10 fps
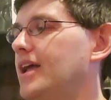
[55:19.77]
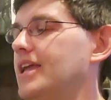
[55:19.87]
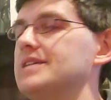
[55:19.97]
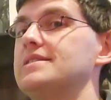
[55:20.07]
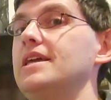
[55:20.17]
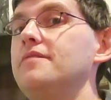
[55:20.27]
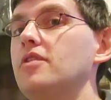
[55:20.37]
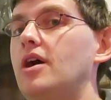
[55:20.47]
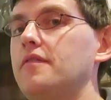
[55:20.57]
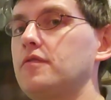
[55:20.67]
Yes, the
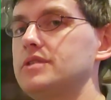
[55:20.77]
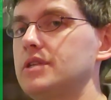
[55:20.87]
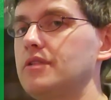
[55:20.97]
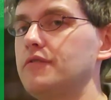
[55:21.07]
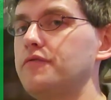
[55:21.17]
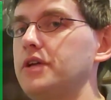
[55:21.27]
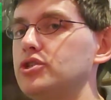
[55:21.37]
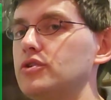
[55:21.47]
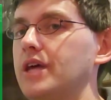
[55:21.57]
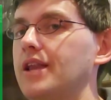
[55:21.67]
evil offer is another
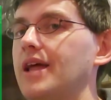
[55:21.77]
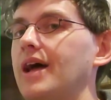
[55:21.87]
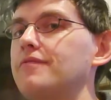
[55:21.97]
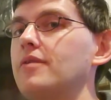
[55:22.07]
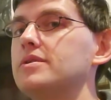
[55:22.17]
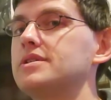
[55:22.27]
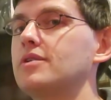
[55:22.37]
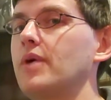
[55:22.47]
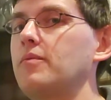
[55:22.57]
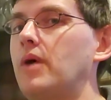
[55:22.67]
feature that every once in a
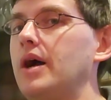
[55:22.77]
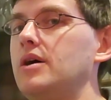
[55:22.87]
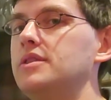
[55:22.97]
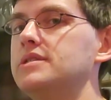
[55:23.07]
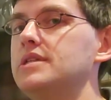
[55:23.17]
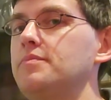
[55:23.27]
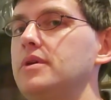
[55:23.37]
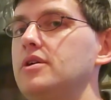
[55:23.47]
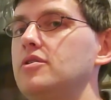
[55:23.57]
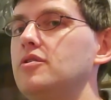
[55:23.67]
great while the
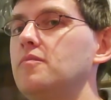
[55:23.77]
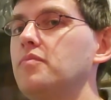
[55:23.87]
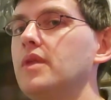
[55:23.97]
CPU